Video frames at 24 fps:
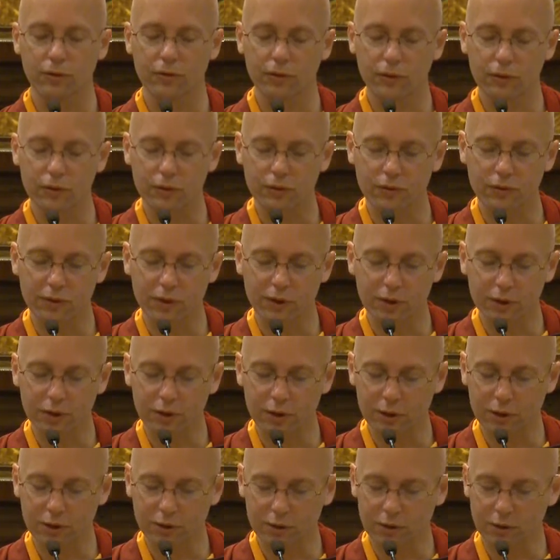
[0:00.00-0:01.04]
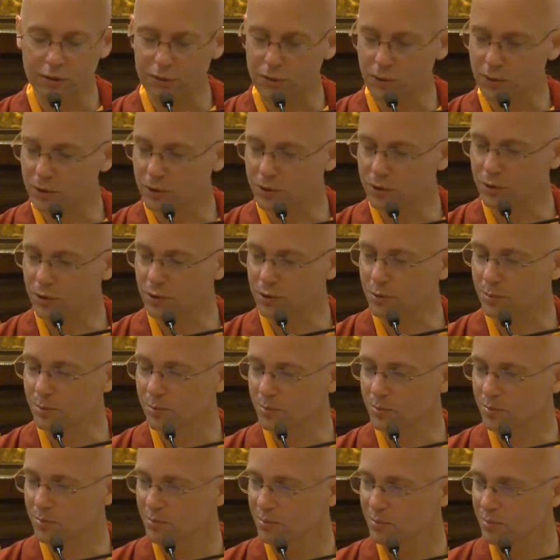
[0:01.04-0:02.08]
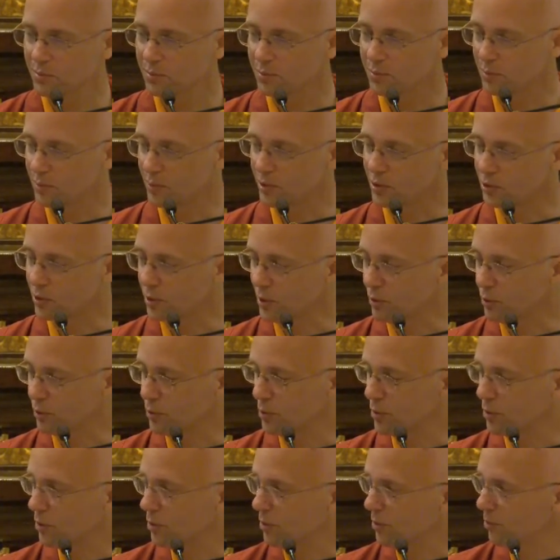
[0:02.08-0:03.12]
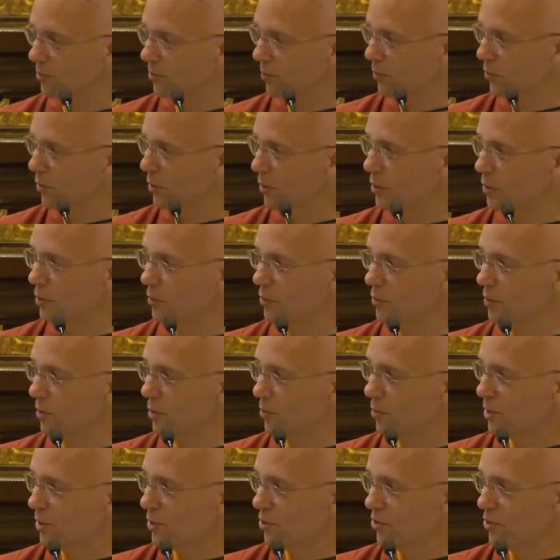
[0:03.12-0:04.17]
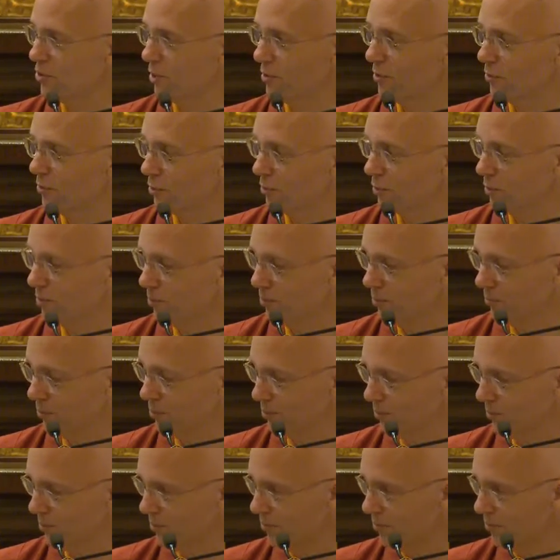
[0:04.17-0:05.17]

So first of all, I'd like to give one to translator. Thank you very much, Jeff, for